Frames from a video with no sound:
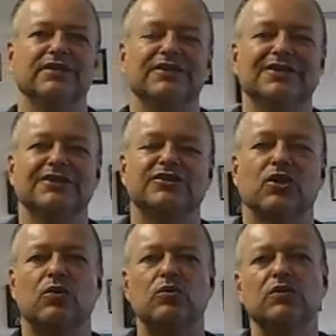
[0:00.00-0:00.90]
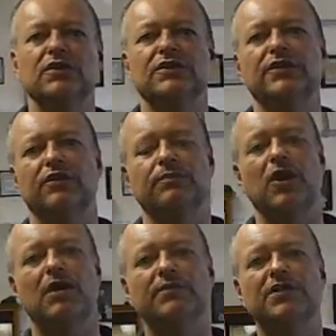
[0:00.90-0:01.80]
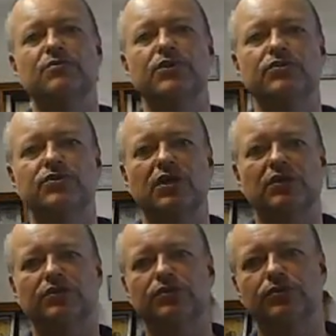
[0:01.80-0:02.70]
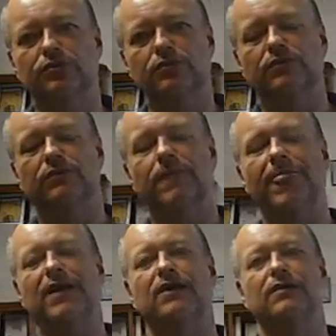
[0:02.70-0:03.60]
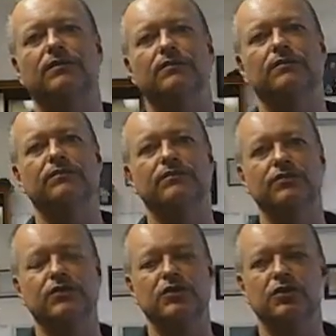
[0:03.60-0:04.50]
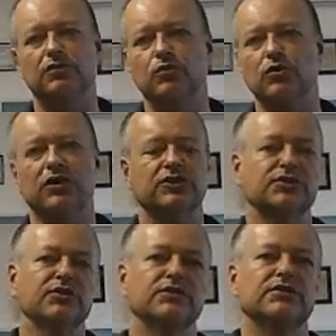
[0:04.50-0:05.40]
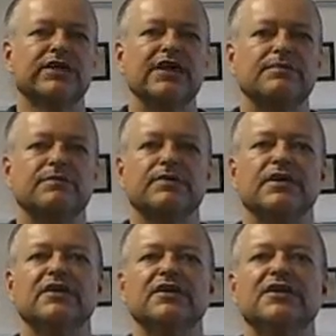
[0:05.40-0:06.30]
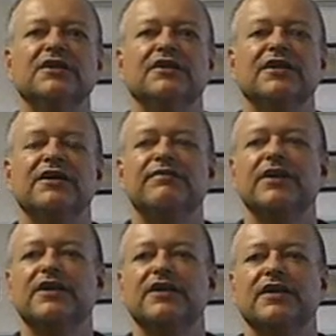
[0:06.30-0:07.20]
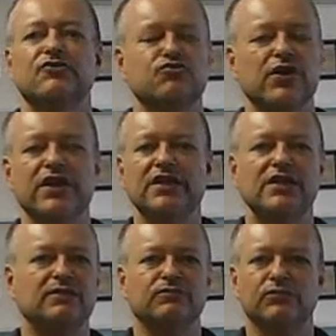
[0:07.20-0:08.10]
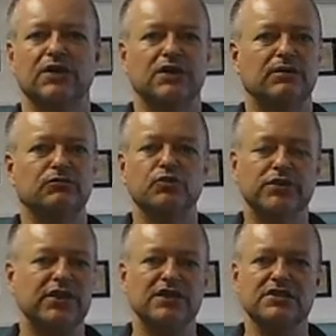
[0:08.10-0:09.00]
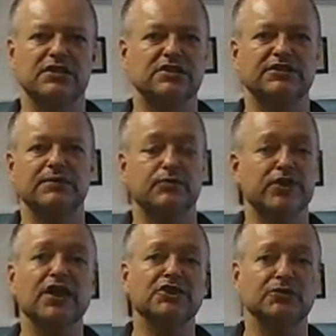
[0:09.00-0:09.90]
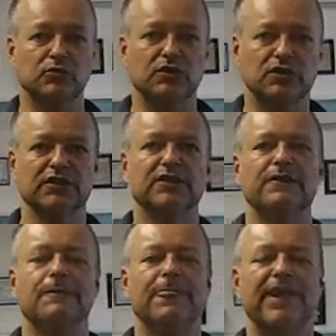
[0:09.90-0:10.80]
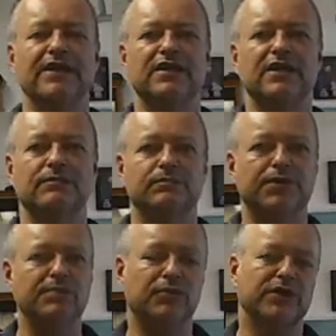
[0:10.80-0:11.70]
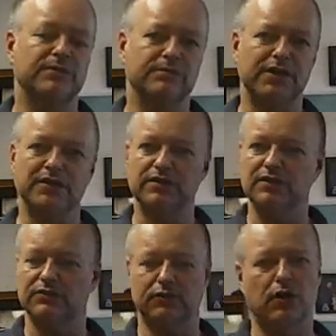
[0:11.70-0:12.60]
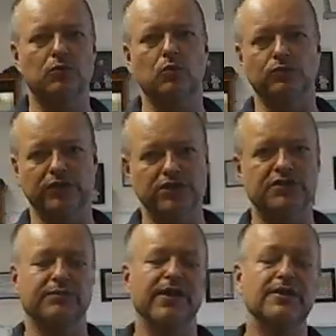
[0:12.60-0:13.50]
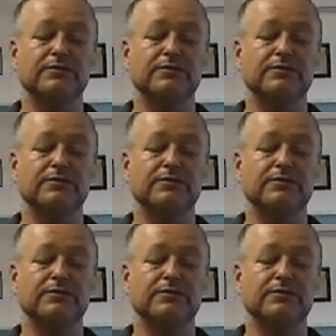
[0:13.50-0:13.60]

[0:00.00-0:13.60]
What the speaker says: So the problem is when you start to work a certain type of a training routine, such as say protection work, and then people are getting bitten and the dog won't release the bite